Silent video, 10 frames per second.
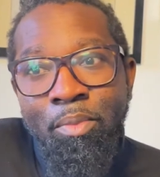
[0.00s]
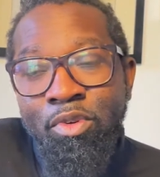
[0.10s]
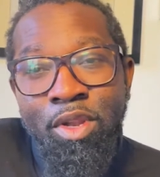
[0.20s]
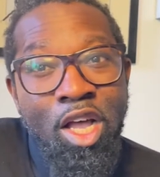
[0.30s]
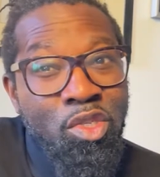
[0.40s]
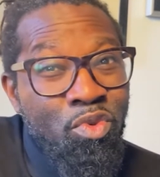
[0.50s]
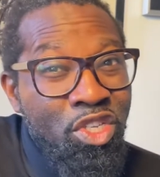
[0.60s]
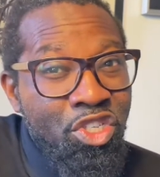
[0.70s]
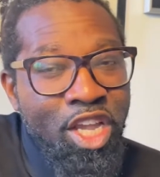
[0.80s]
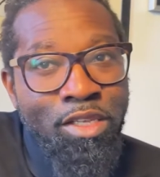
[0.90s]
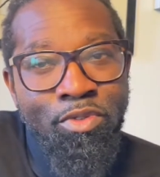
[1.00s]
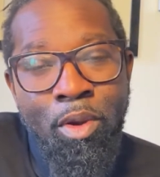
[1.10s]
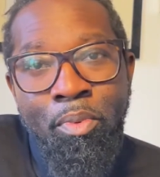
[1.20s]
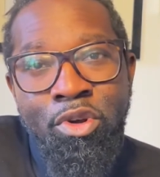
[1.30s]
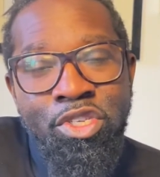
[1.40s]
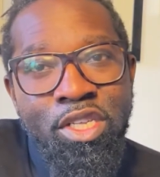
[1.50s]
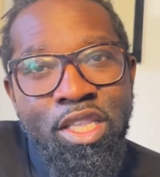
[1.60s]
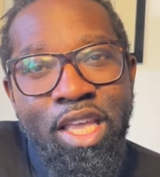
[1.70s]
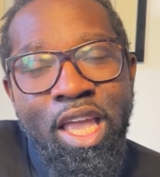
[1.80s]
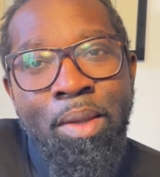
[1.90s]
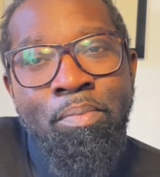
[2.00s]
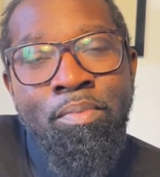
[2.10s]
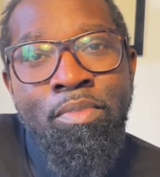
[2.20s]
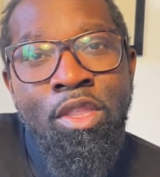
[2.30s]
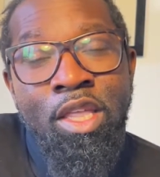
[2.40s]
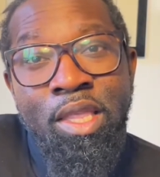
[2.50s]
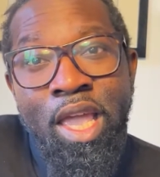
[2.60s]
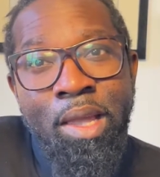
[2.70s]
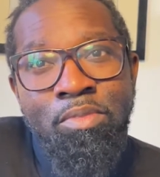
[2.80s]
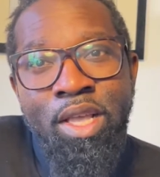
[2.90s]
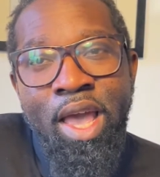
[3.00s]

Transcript: We lost Reece James for a portion of the games.